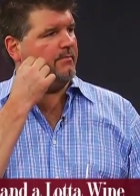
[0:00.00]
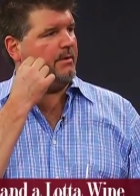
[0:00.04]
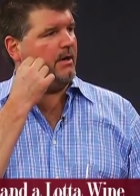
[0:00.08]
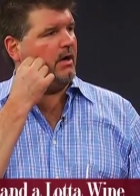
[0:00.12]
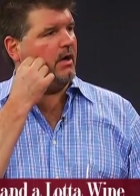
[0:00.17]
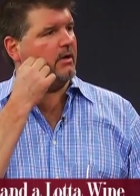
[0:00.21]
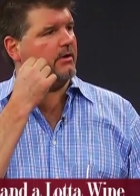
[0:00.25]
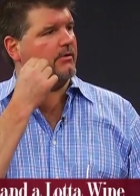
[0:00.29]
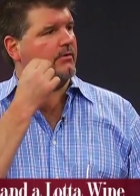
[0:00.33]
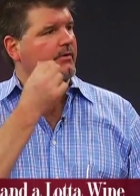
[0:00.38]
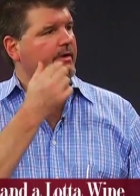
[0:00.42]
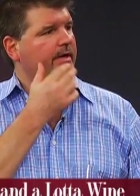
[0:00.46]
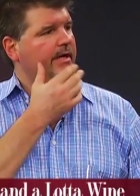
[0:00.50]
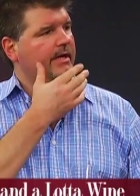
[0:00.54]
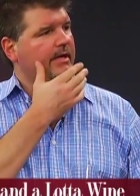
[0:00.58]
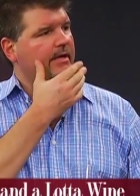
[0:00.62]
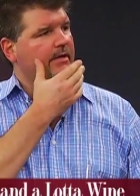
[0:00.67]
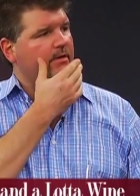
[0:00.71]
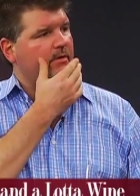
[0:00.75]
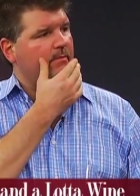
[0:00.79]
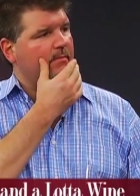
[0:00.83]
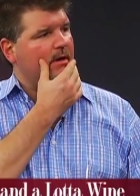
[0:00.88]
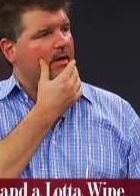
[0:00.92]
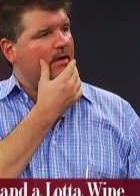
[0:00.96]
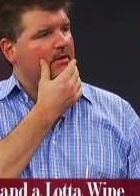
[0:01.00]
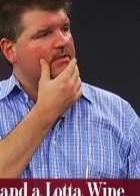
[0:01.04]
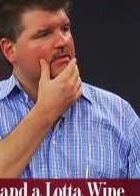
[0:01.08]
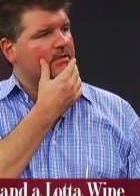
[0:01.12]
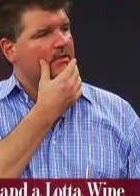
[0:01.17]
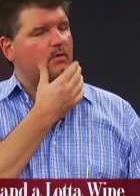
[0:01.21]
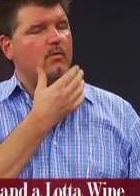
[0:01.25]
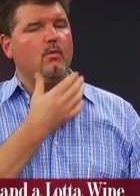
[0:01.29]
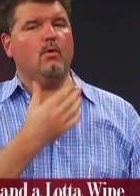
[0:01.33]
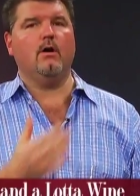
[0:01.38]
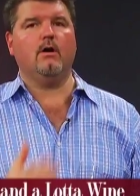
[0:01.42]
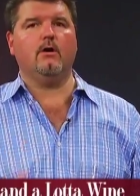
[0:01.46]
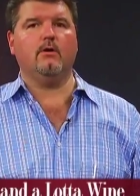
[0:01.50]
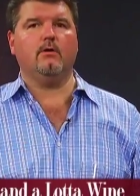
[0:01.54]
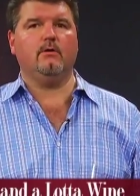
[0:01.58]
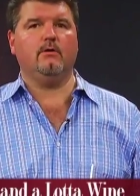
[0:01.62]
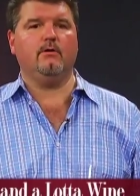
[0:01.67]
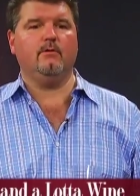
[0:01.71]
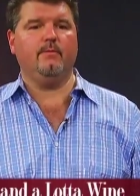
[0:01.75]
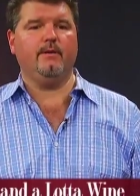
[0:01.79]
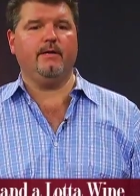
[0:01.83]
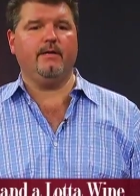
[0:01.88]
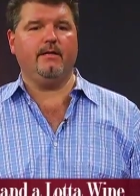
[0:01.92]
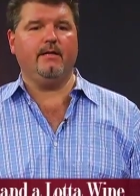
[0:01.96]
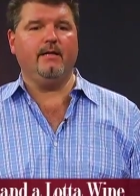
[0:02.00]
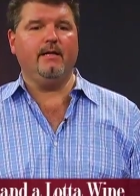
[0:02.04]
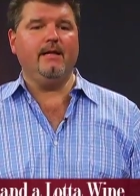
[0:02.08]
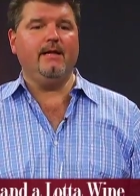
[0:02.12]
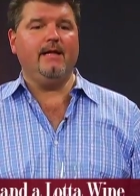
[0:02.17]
puckering and your mouth's going to water a little bit.